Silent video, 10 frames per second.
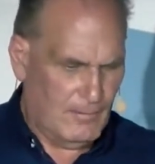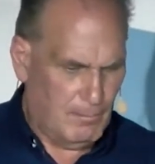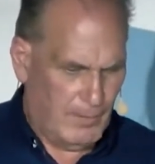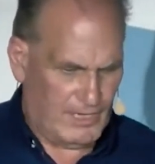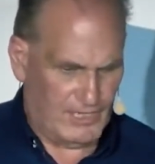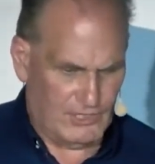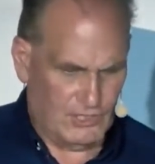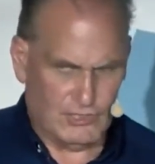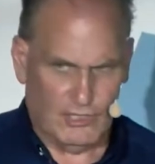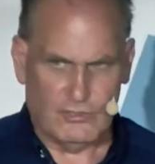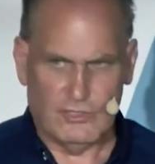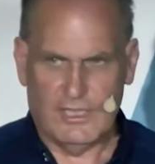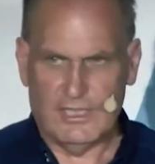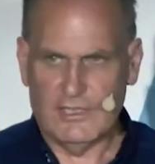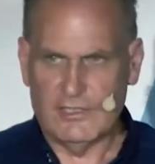money. You don't
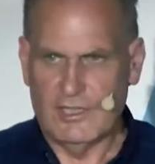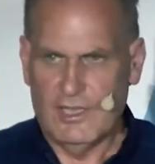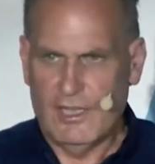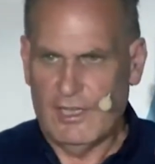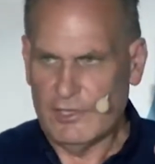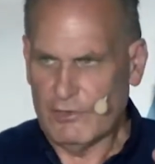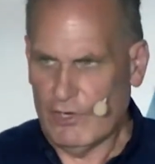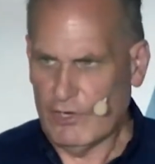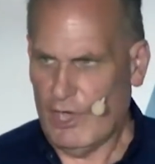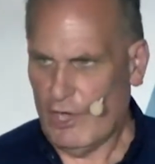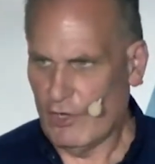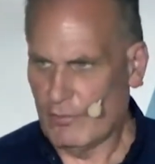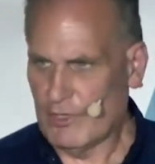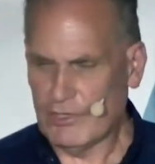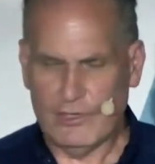need your own
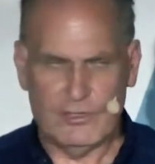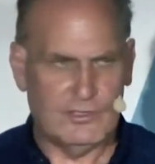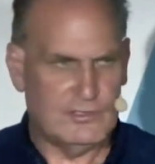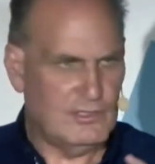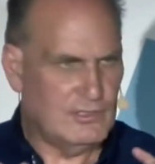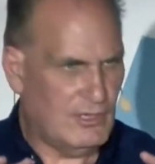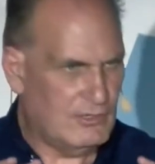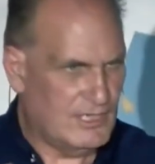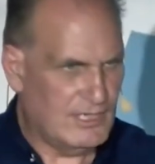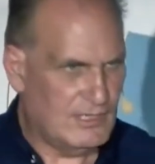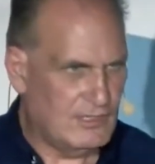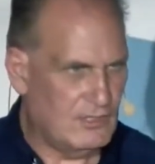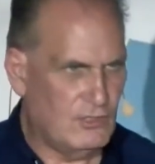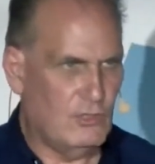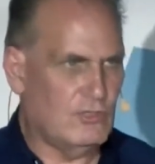home. You don't need.
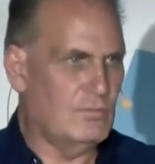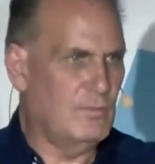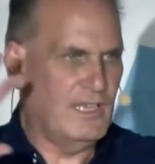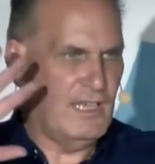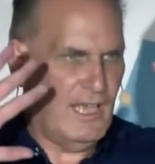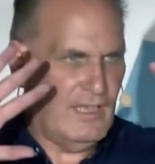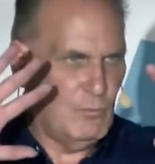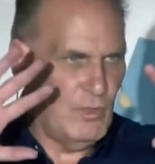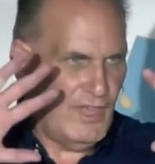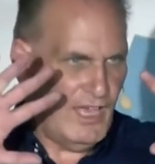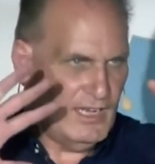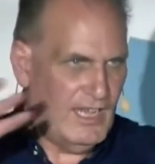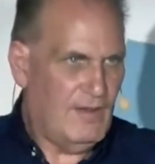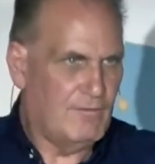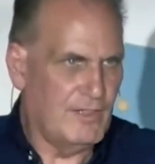You can be without
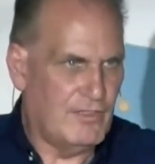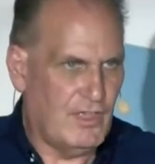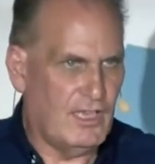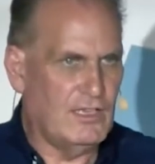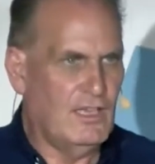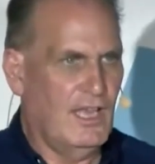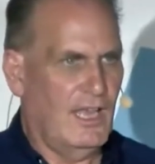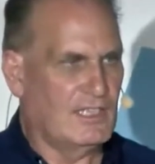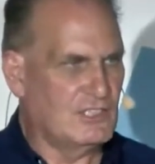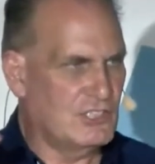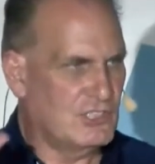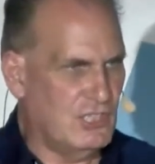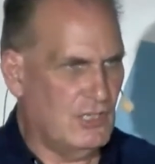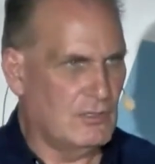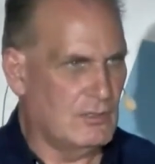everything, and
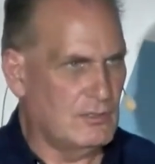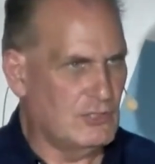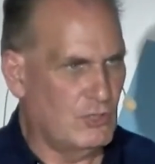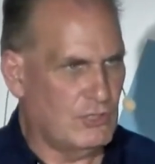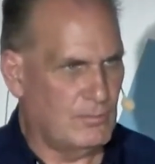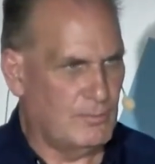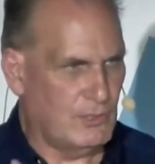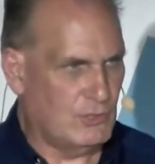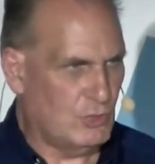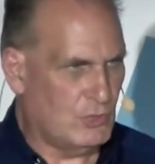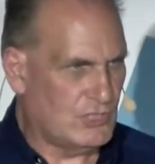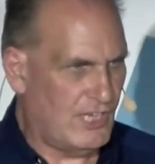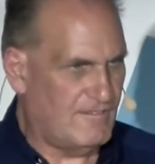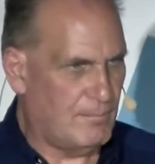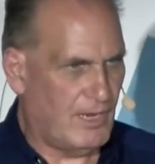still you can build your
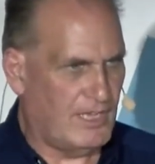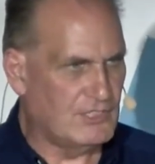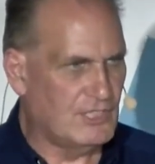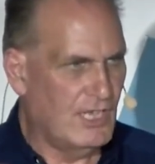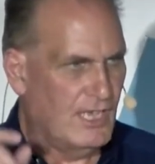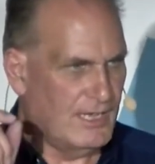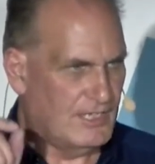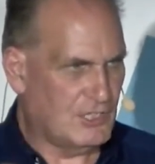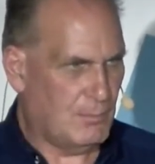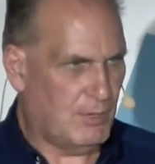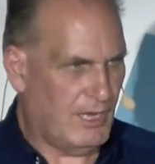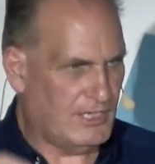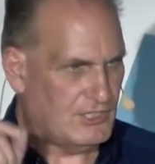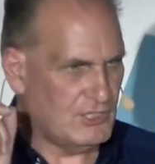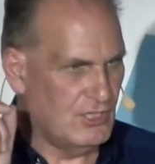safe place, and it's a
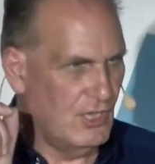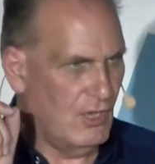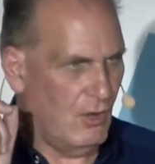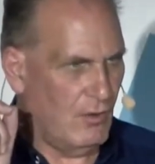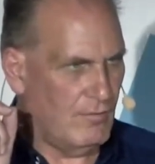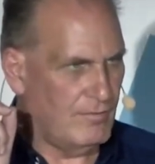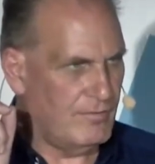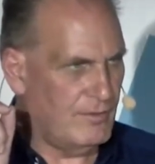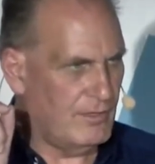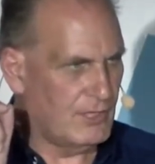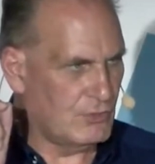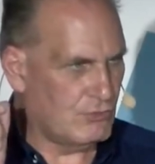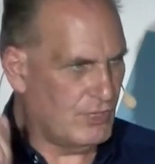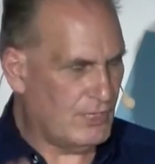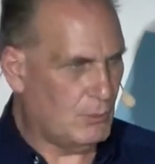place of
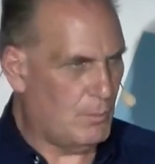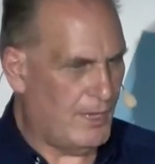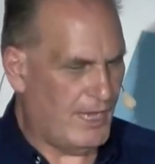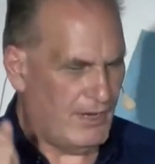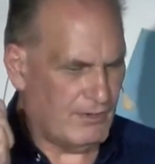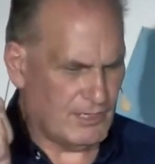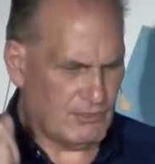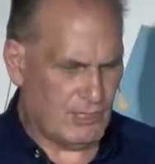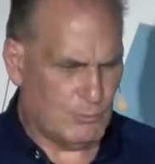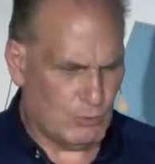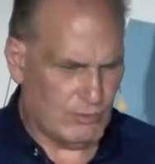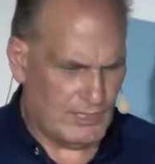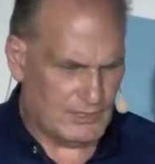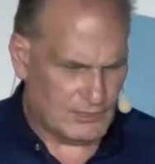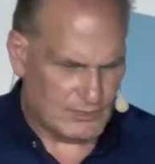incredible power and incredible
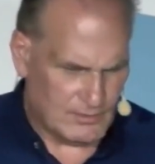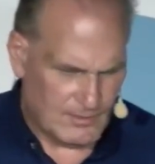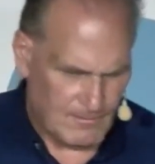grace.